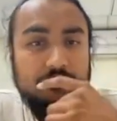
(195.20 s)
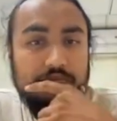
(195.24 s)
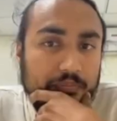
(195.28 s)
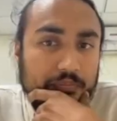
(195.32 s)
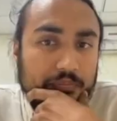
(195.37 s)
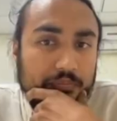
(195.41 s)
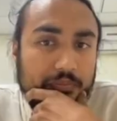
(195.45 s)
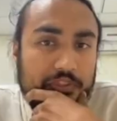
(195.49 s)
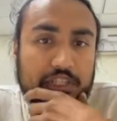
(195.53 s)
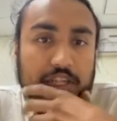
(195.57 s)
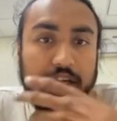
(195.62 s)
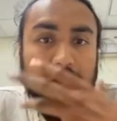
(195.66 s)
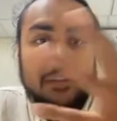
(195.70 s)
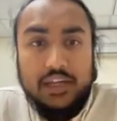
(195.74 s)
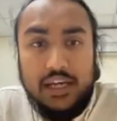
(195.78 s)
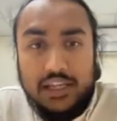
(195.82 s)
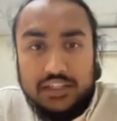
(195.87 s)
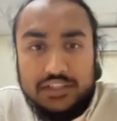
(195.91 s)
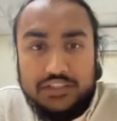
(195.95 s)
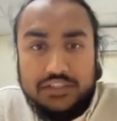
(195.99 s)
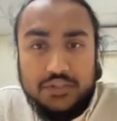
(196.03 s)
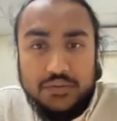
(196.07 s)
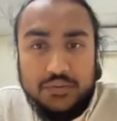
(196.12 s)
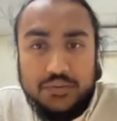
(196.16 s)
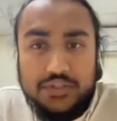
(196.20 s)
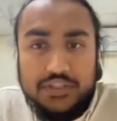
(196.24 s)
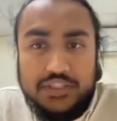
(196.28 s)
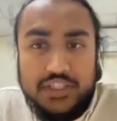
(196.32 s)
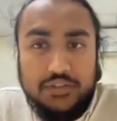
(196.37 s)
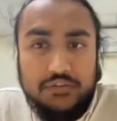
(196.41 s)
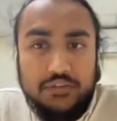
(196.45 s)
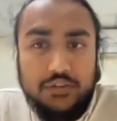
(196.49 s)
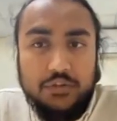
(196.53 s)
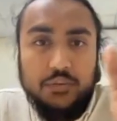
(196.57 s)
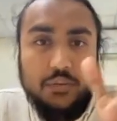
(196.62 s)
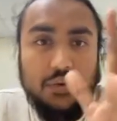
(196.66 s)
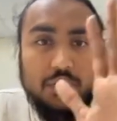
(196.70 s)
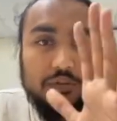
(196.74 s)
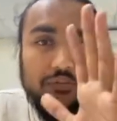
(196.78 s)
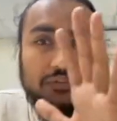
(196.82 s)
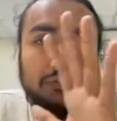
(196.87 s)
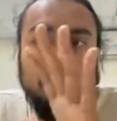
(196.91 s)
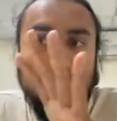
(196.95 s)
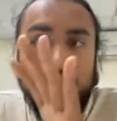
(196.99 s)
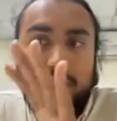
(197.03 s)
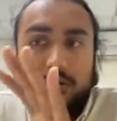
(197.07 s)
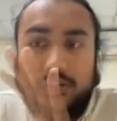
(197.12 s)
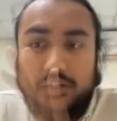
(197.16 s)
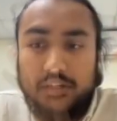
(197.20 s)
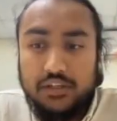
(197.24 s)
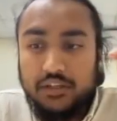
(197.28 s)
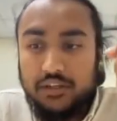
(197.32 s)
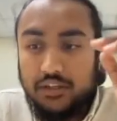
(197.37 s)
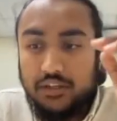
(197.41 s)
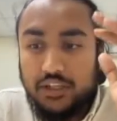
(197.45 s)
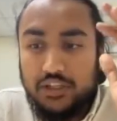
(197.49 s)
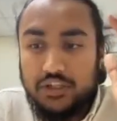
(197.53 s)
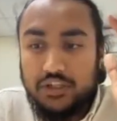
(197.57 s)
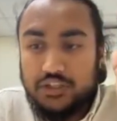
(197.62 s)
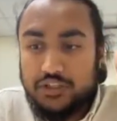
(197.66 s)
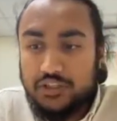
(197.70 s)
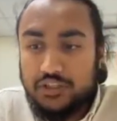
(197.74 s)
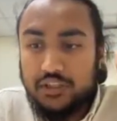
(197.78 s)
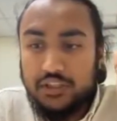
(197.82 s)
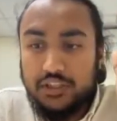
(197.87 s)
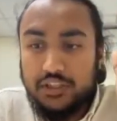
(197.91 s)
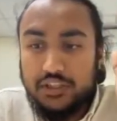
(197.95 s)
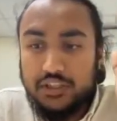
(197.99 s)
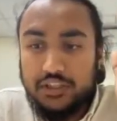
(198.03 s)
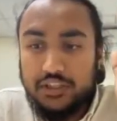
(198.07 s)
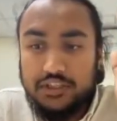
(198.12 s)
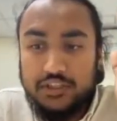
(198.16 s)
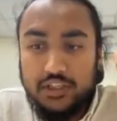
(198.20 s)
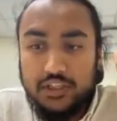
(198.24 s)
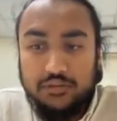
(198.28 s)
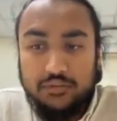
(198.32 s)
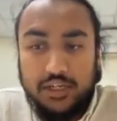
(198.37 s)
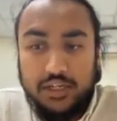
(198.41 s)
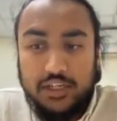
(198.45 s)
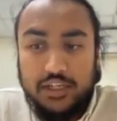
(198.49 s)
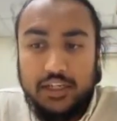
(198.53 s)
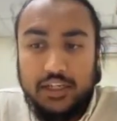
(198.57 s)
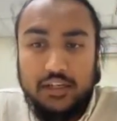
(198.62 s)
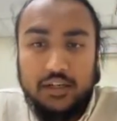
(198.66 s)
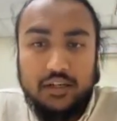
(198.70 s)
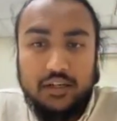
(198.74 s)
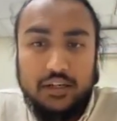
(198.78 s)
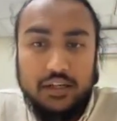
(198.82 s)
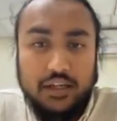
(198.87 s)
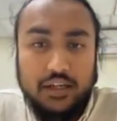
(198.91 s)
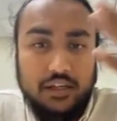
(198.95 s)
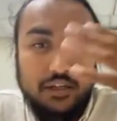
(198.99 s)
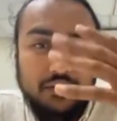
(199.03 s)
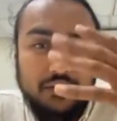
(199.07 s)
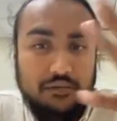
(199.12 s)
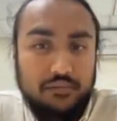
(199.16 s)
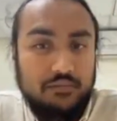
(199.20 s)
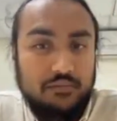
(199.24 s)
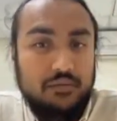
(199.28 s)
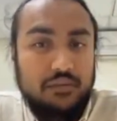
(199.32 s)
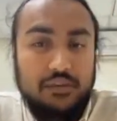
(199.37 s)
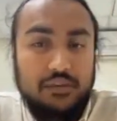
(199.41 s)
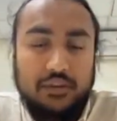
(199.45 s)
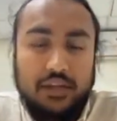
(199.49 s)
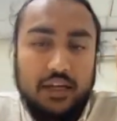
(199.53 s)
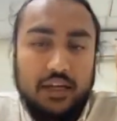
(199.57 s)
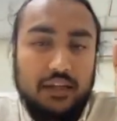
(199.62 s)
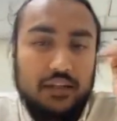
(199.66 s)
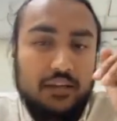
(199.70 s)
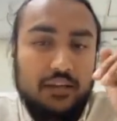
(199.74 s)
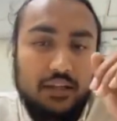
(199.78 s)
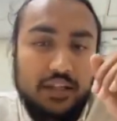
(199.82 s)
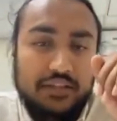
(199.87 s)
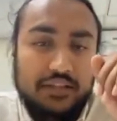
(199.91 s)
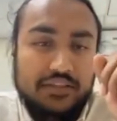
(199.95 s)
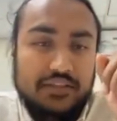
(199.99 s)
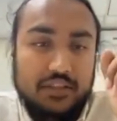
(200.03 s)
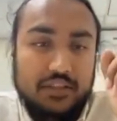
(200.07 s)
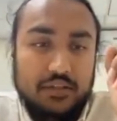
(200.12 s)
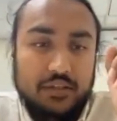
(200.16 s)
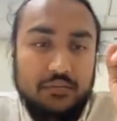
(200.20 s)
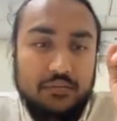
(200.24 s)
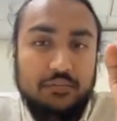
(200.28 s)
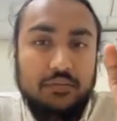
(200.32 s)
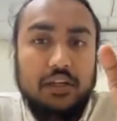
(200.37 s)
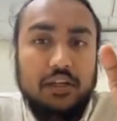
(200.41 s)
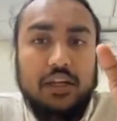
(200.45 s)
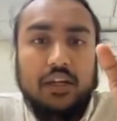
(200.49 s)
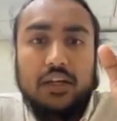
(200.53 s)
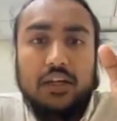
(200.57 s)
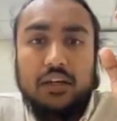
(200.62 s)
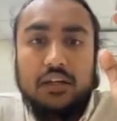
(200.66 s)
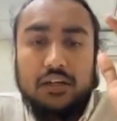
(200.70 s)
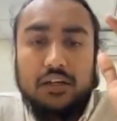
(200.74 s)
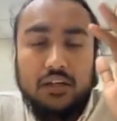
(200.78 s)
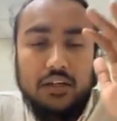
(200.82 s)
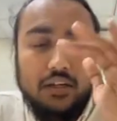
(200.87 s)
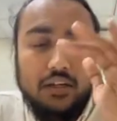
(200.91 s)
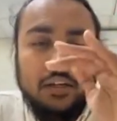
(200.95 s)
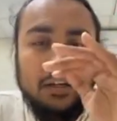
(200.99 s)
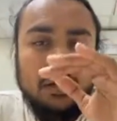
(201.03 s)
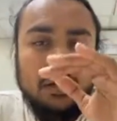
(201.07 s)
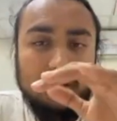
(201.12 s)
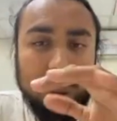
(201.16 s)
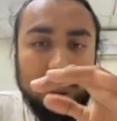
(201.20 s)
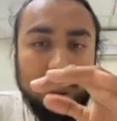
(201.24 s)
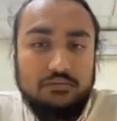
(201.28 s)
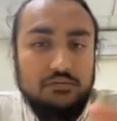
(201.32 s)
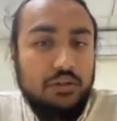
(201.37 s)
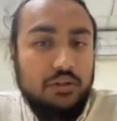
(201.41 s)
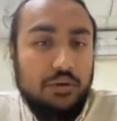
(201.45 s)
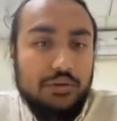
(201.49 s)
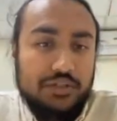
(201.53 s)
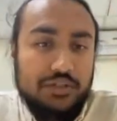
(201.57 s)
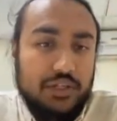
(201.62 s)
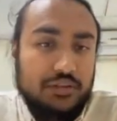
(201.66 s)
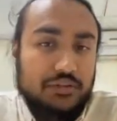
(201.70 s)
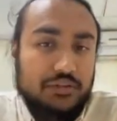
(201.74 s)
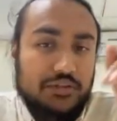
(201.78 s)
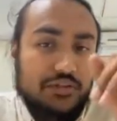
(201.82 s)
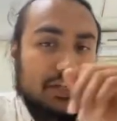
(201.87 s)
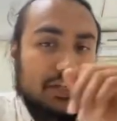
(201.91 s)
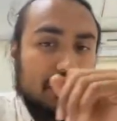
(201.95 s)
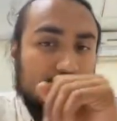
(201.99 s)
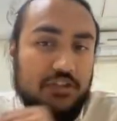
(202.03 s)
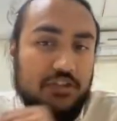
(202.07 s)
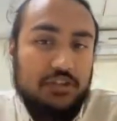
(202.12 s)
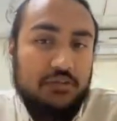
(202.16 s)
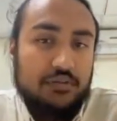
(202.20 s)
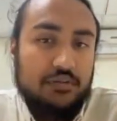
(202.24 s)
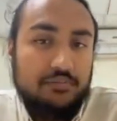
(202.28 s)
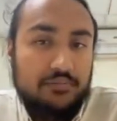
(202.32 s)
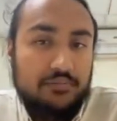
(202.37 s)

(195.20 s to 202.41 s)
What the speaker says: So yeah, that's the receiving workflow. They just click done right here, and that lets them close out their session.